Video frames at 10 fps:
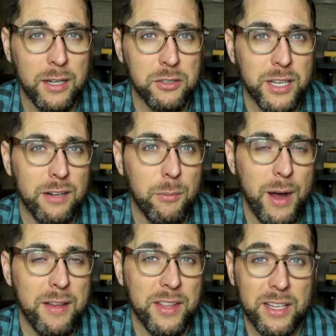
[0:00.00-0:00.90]
uh, just kind of
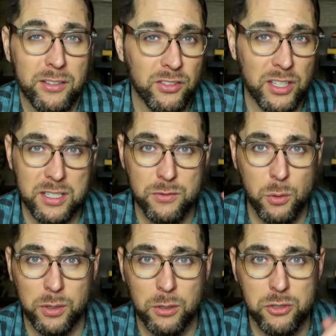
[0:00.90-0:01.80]
a behind the scenes.
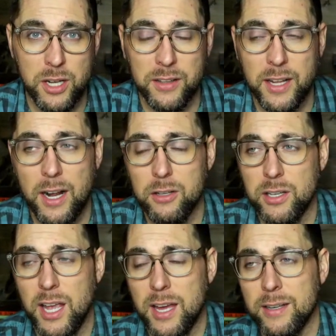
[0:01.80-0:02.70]
If you want to go check that
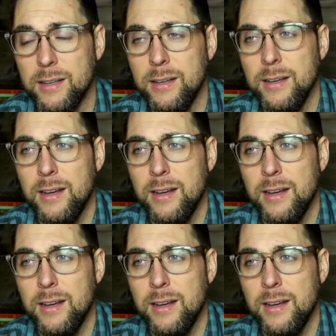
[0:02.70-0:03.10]
out, you can.